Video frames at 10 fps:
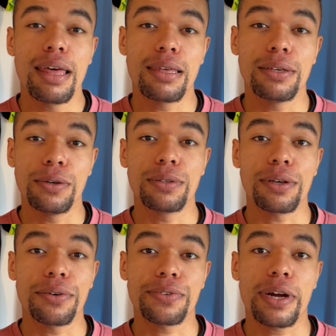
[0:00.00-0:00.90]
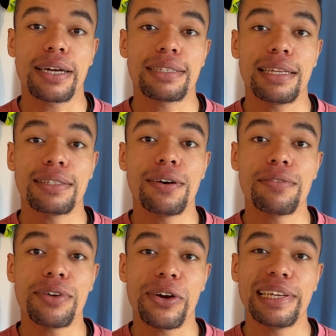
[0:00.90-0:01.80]
the use of racks is not
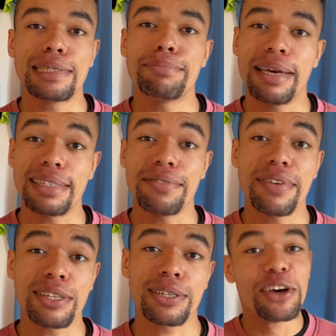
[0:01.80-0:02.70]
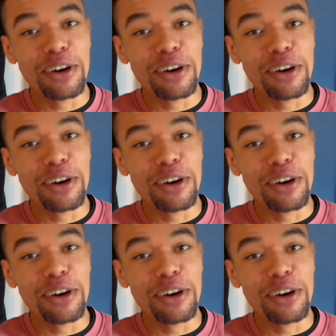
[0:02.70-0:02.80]
very space efficient.